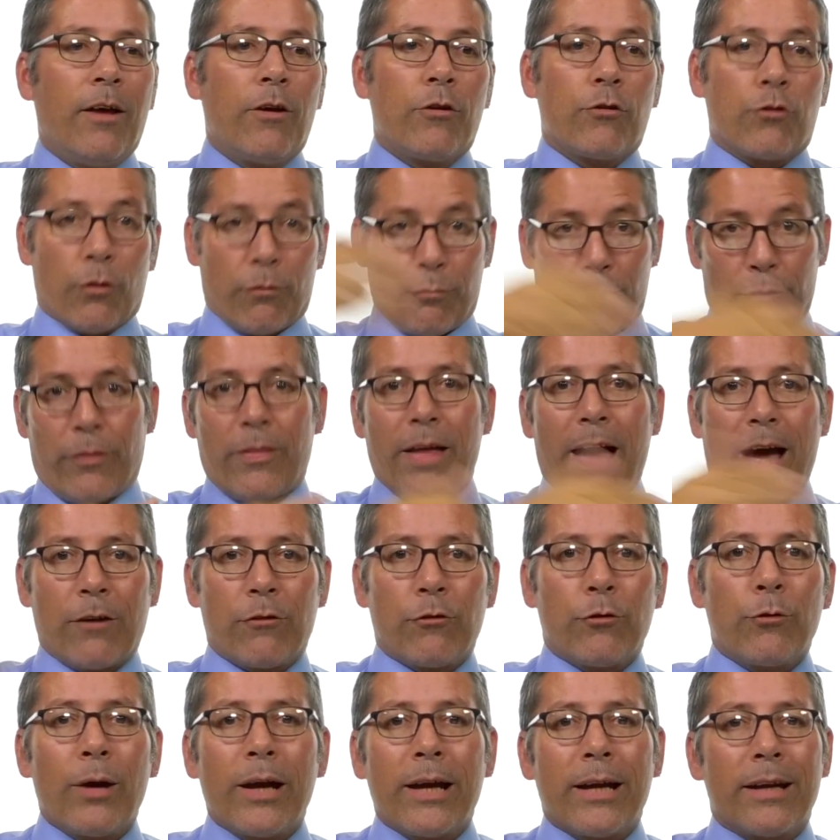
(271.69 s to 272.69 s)
So for
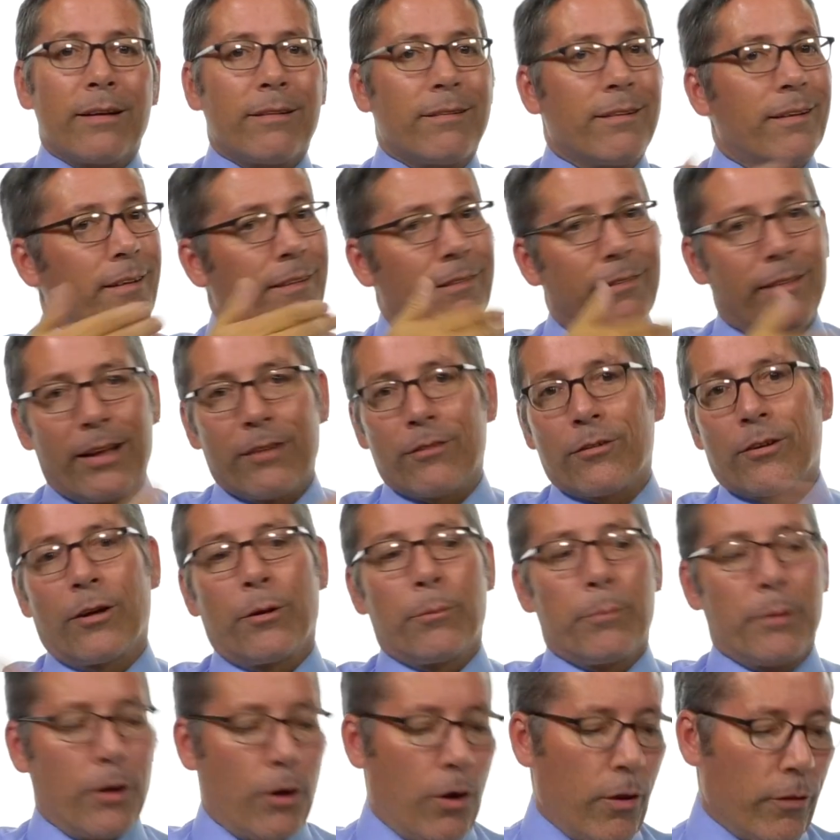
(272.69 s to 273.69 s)
that trait, that's going
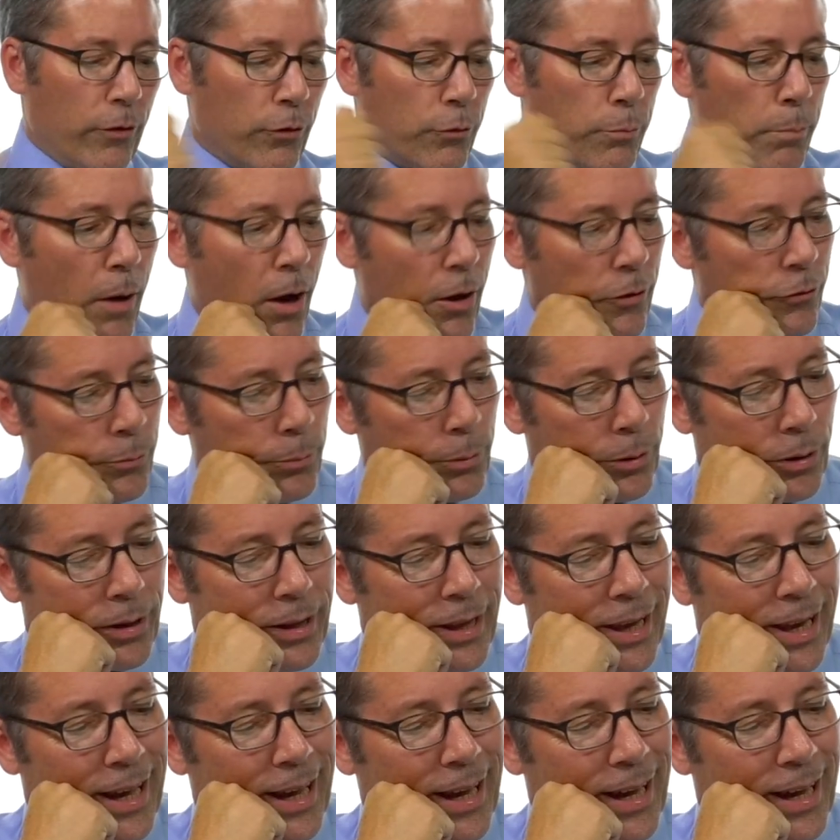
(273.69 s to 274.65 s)
to be all that's possible.